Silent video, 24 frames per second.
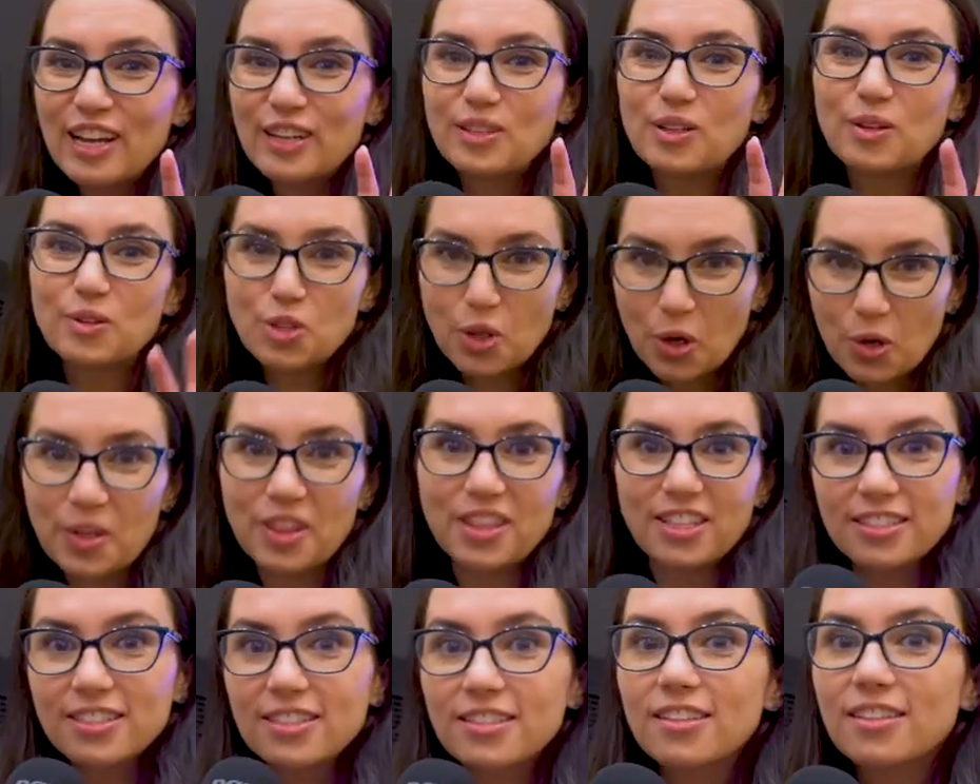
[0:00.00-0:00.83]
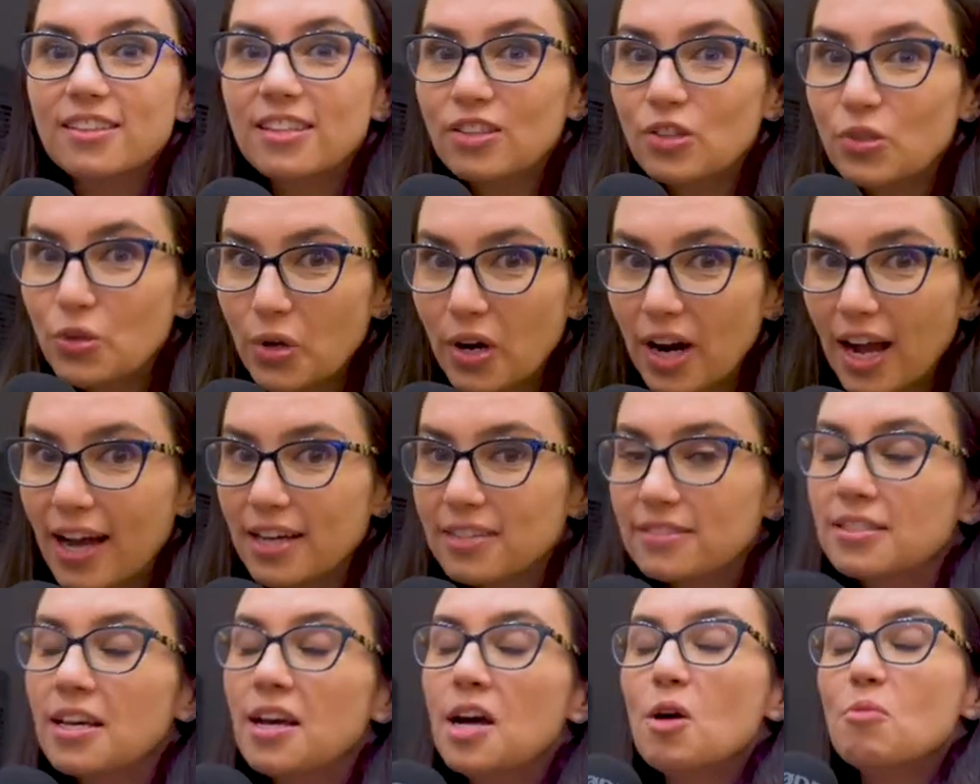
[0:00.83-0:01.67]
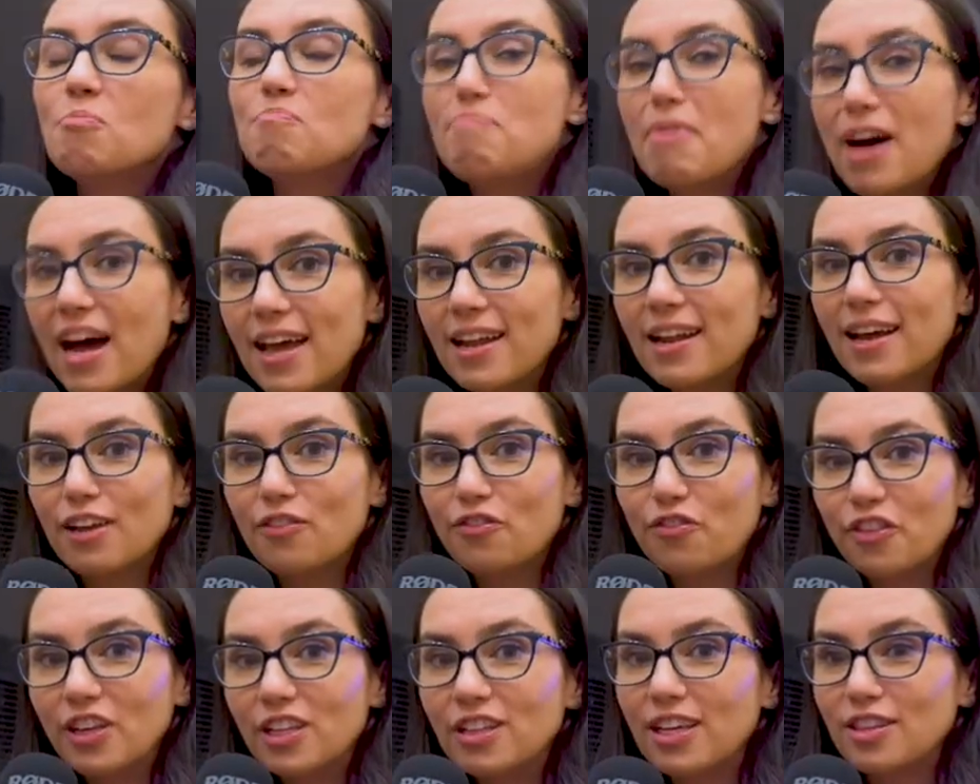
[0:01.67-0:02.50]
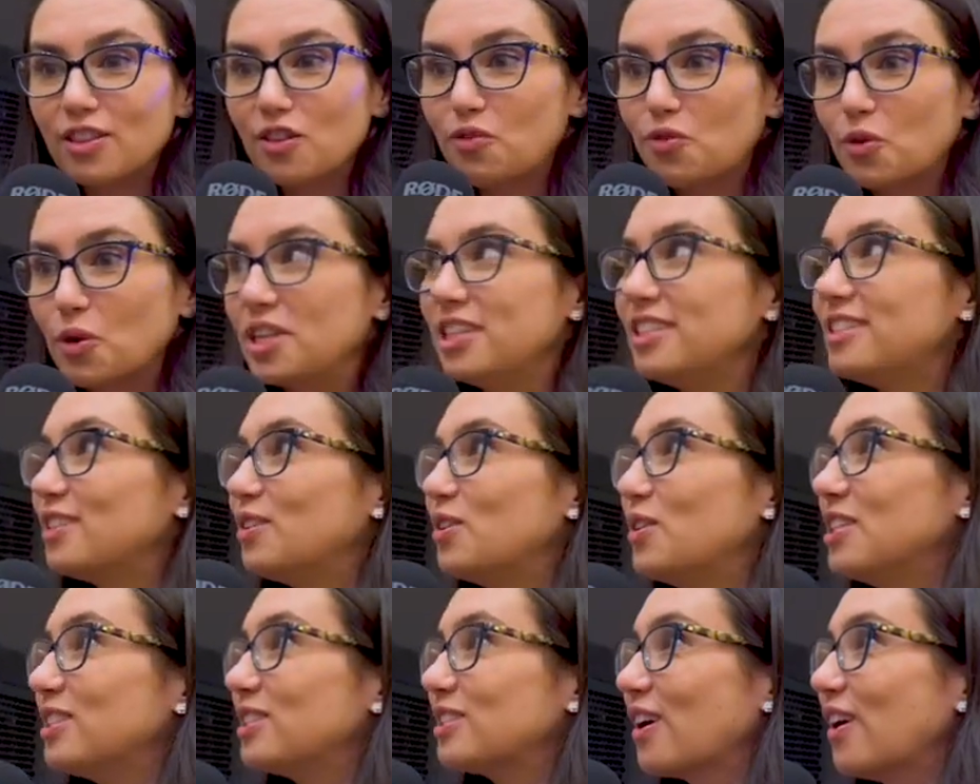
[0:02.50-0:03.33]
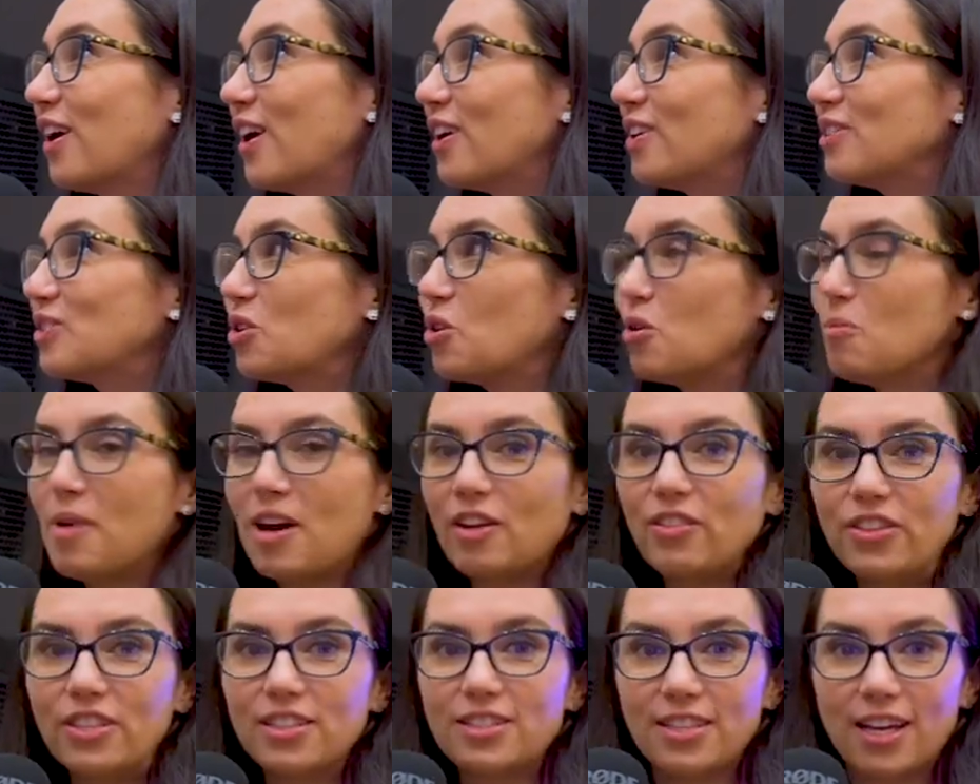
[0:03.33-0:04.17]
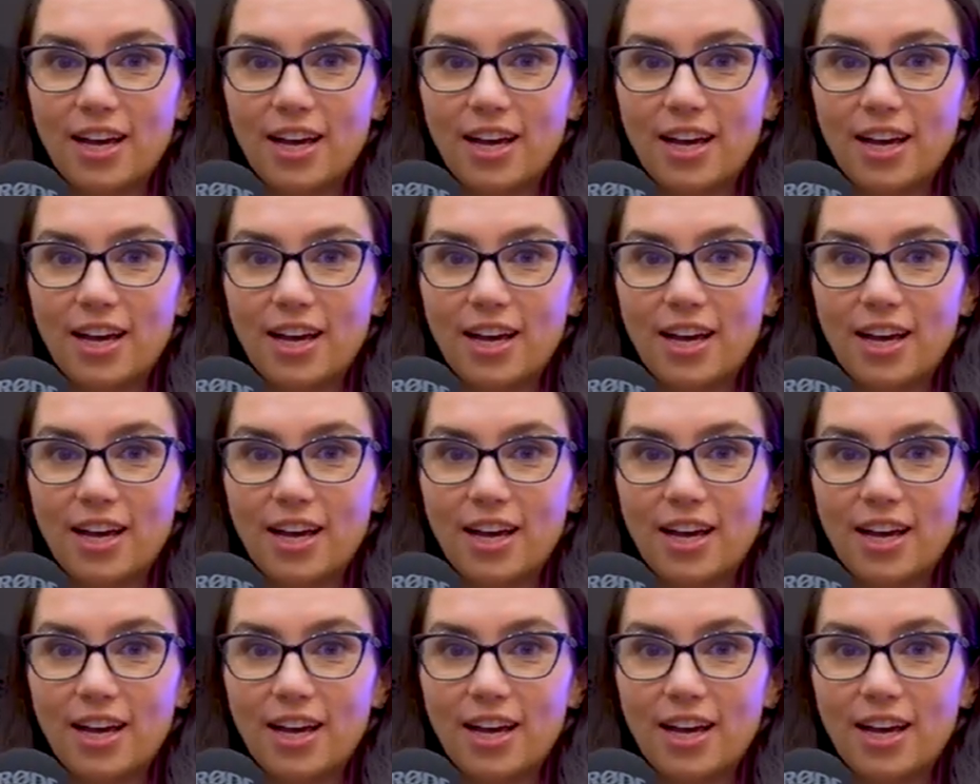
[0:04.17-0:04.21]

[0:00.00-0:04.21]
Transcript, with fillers: No joke, this is a little crass, but I feel like the 40 series cards are about the